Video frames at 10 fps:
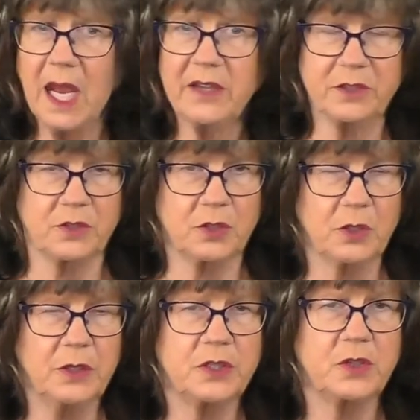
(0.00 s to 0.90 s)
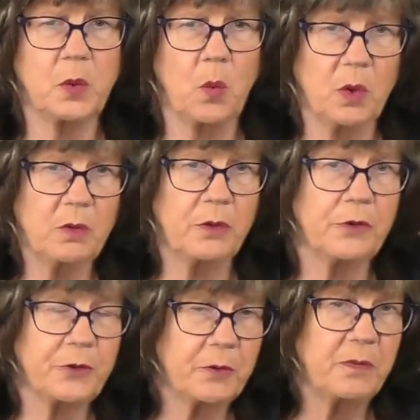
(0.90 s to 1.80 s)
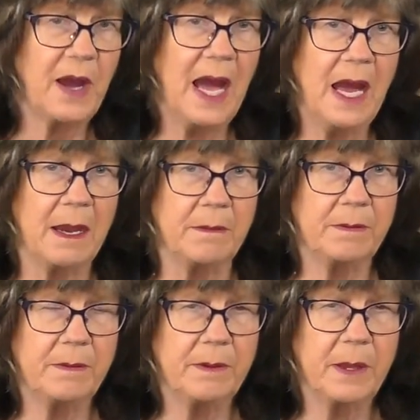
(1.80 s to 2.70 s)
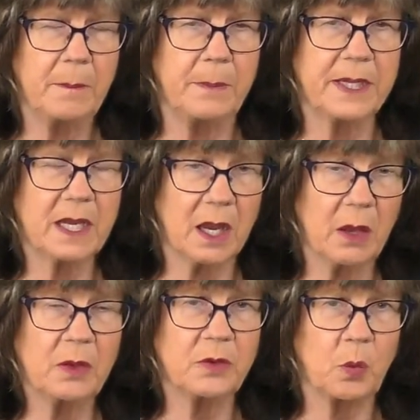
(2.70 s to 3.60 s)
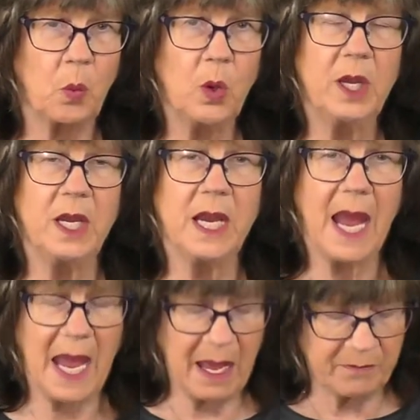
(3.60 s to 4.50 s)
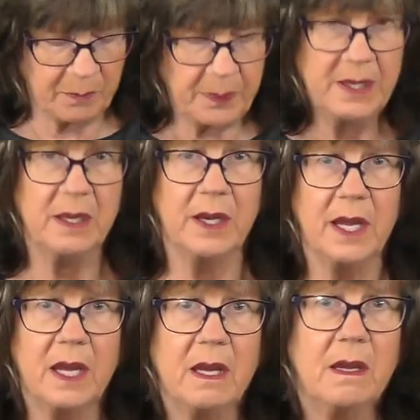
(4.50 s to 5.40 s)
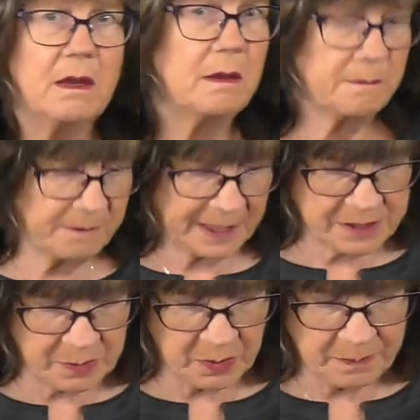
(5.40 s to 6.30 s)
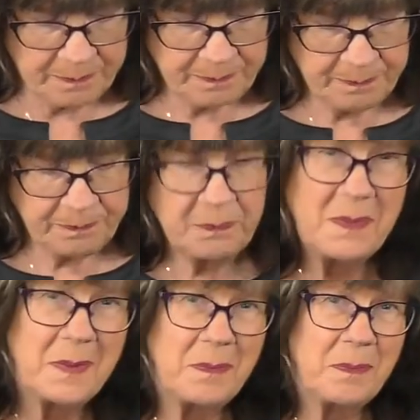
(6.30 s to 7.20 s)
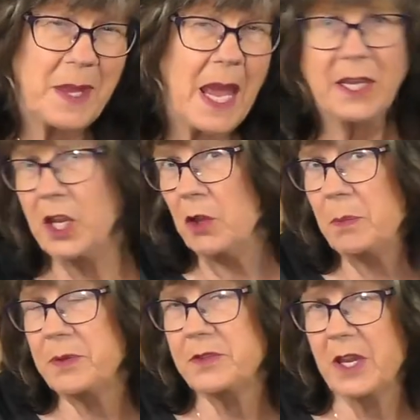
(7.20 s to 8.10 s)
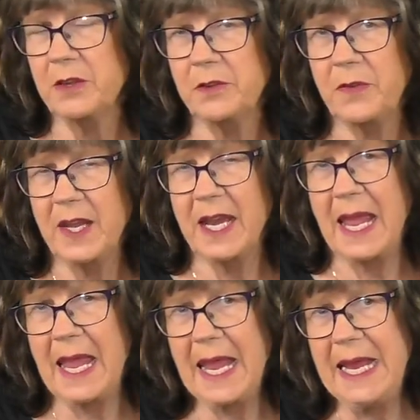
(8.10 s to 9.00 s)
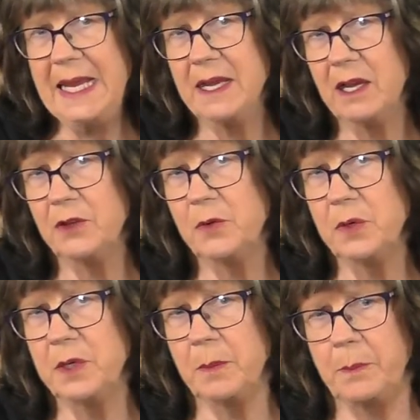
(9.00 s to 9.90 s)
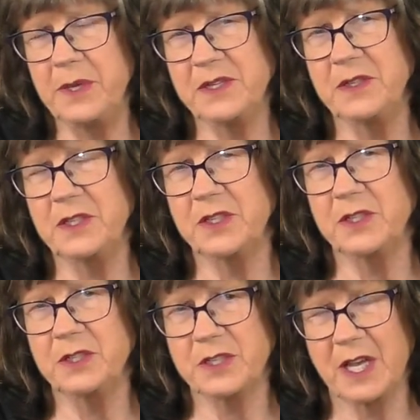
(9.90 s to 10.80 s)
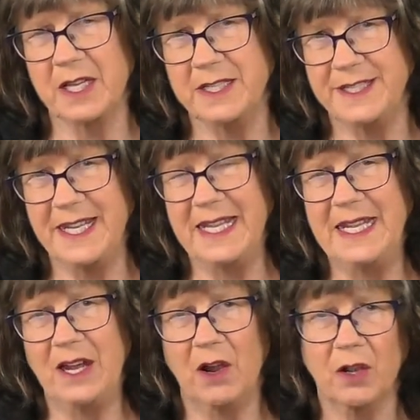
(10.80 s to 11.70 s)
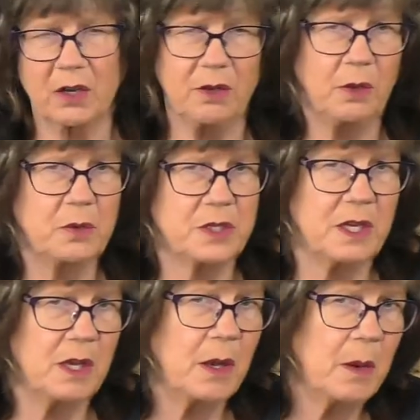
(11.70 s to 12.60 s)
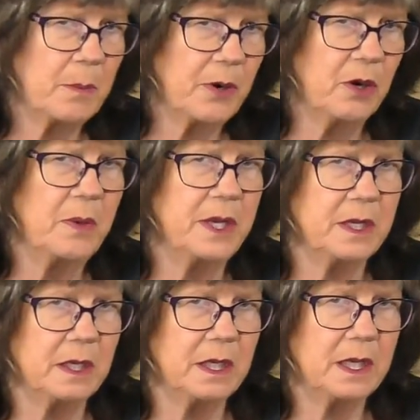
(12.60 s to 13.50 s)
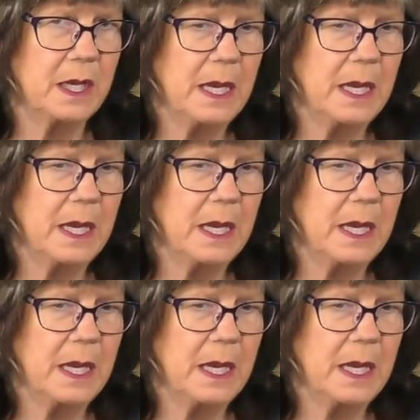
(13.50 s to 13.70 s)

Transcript: as a church will survive because we have been flexible. Yelp says that 800 businesses a day are closing permanently.